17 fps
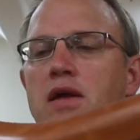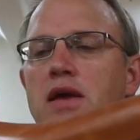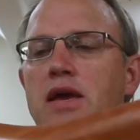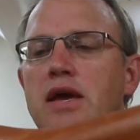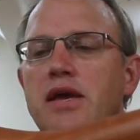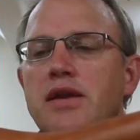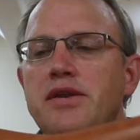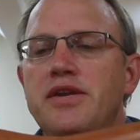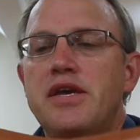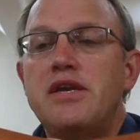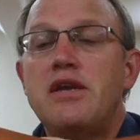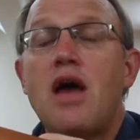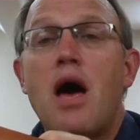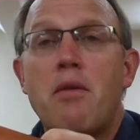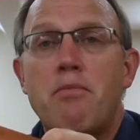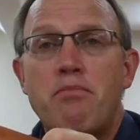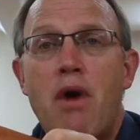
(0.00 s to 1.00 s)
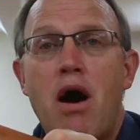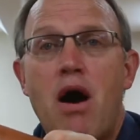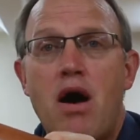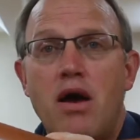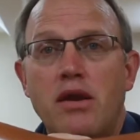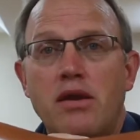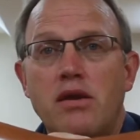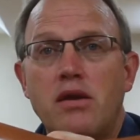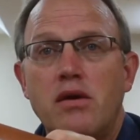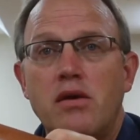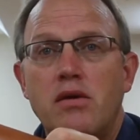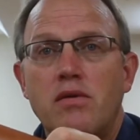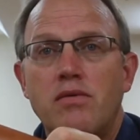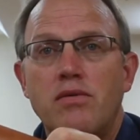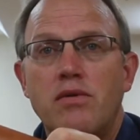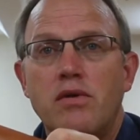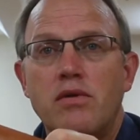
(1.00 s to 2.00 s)
it did not bond.
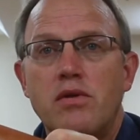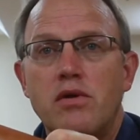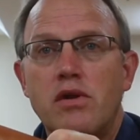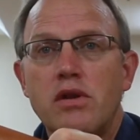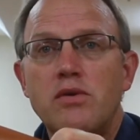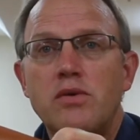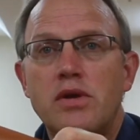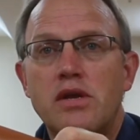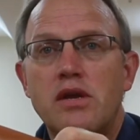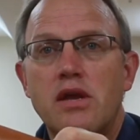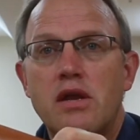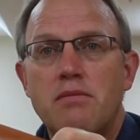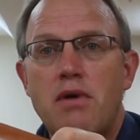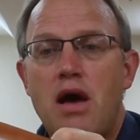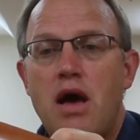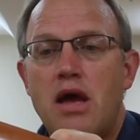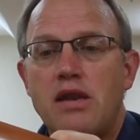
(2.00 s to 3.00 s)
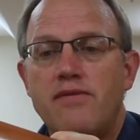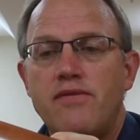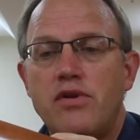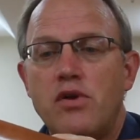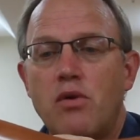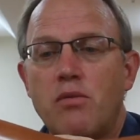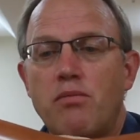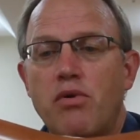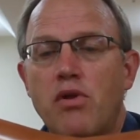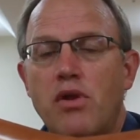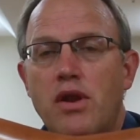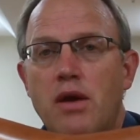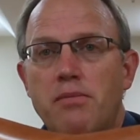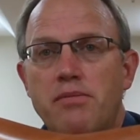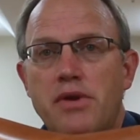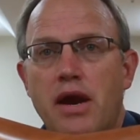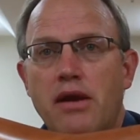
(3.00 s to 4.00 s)
The glue isn't going to bond if you don't pull it
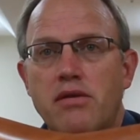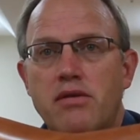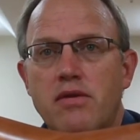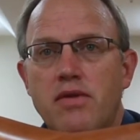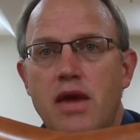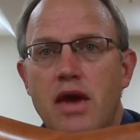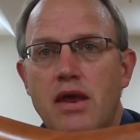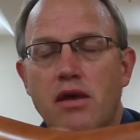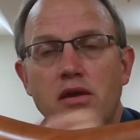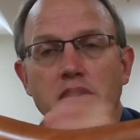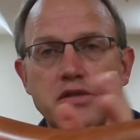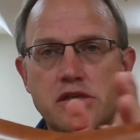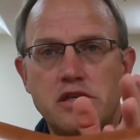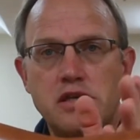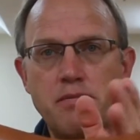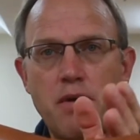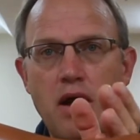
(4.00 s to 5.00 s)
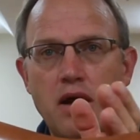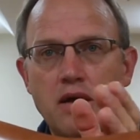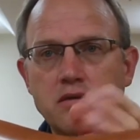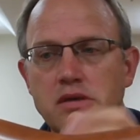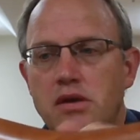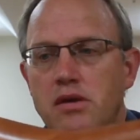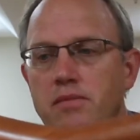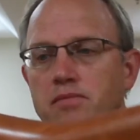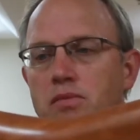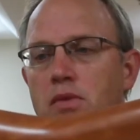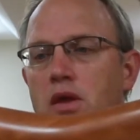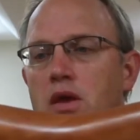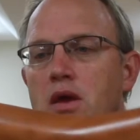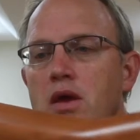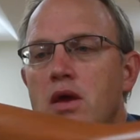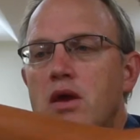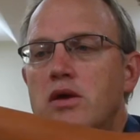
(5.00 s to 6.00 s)
up tighter than that, unless it's epoxy.
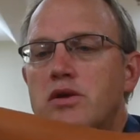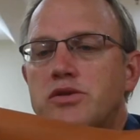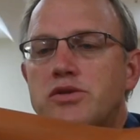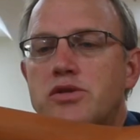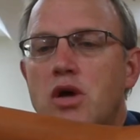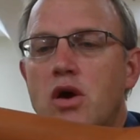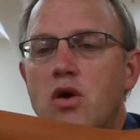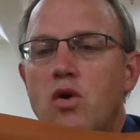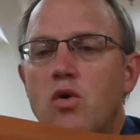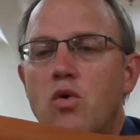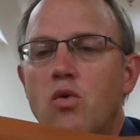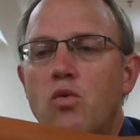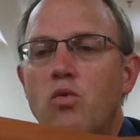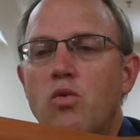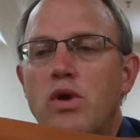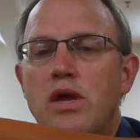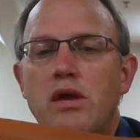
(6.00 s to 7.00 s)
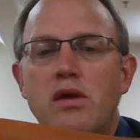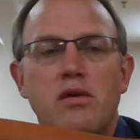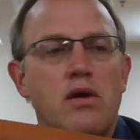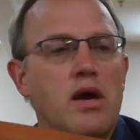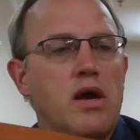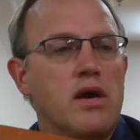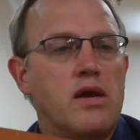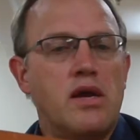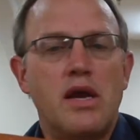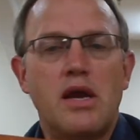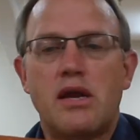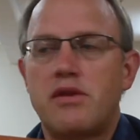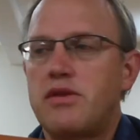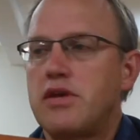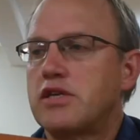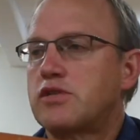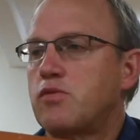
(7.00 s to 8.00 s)
So we kicked
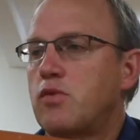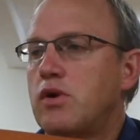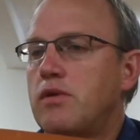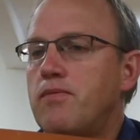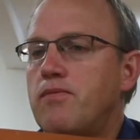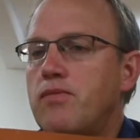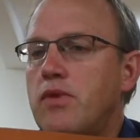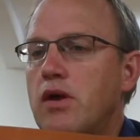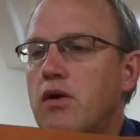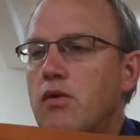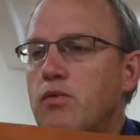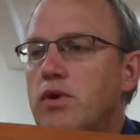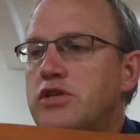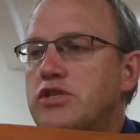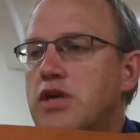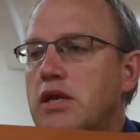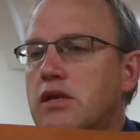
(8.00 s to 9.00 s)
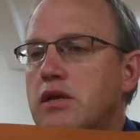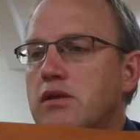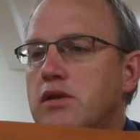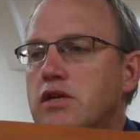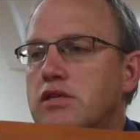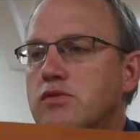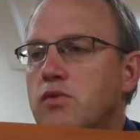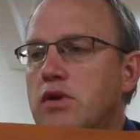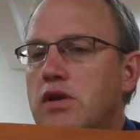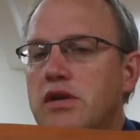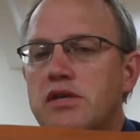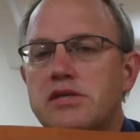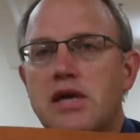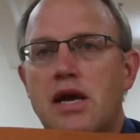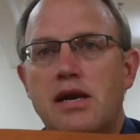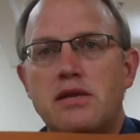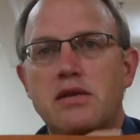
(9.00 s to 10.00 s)
this one, rejected this one, and
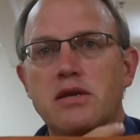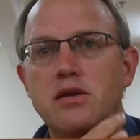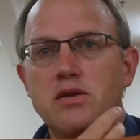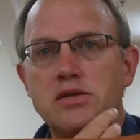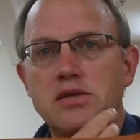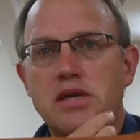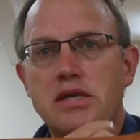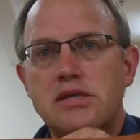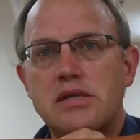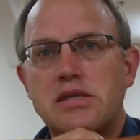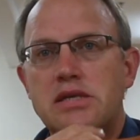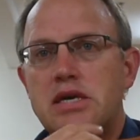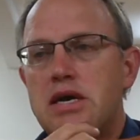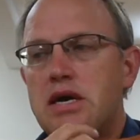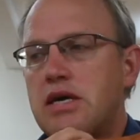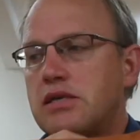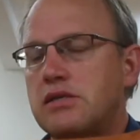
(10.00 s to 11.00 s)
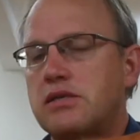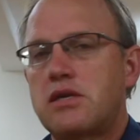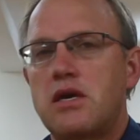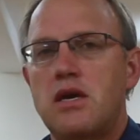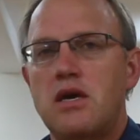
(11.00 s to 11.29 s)
decided to use it as a test.